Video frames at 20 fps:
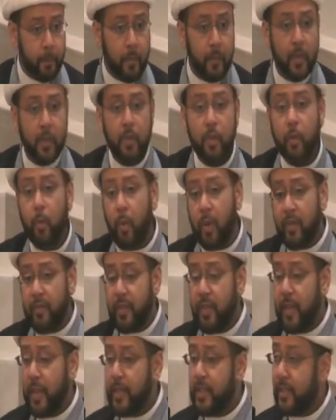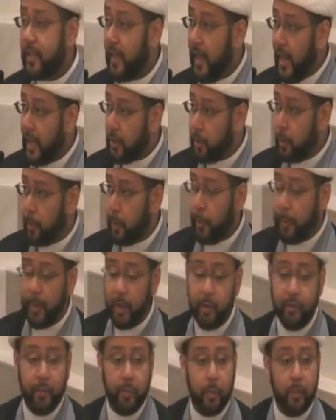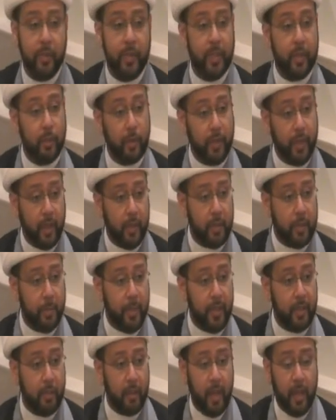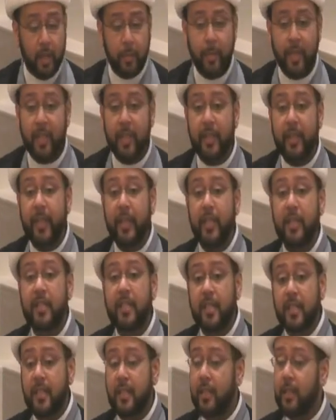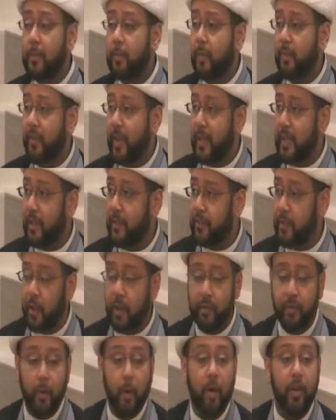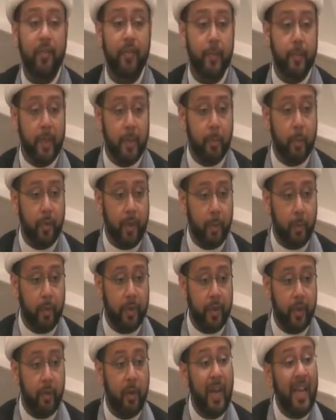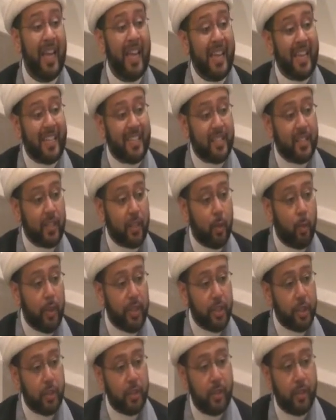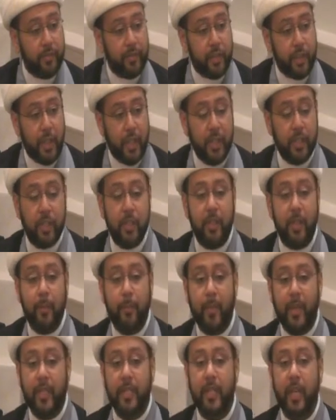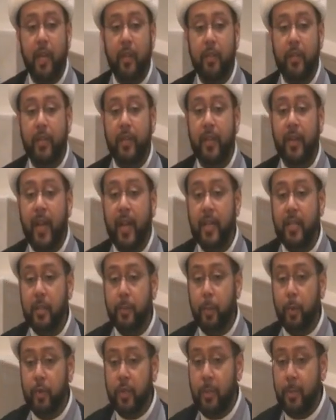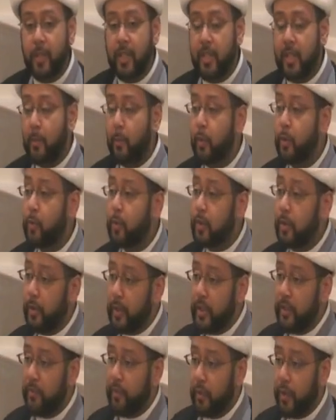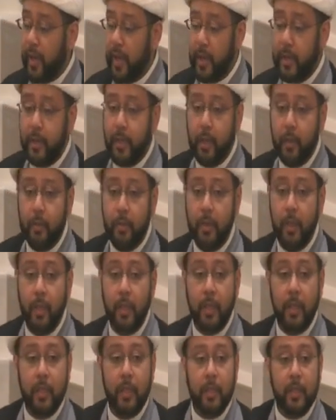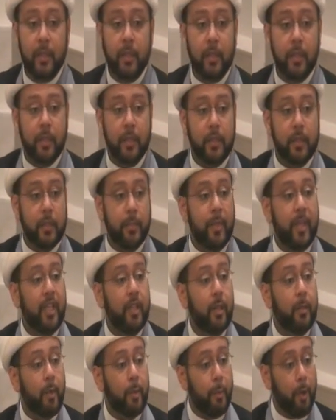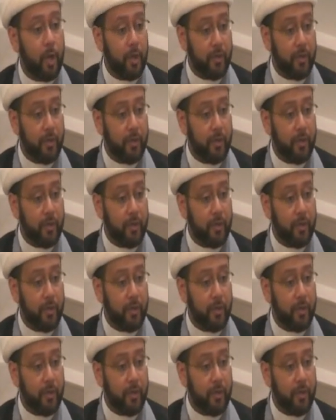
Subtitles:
So one of the nights they actually prepared food and they took it out to Bain al-Haramain and they assisted in providing iftar for all of the people that were there. It's the question of changing that mentality, that as opposed to being someone who's looking for a handout, to making them a part of